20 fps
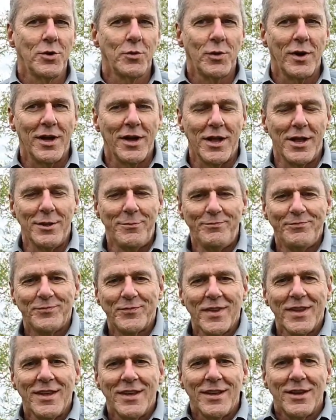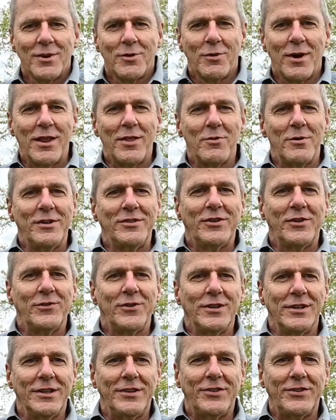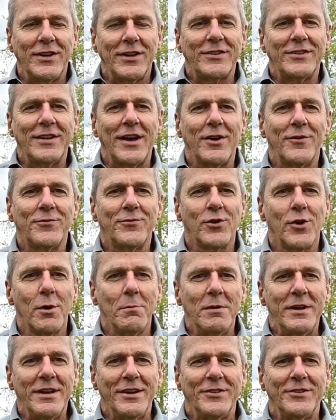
Well, one of the ones that really sticks out for me,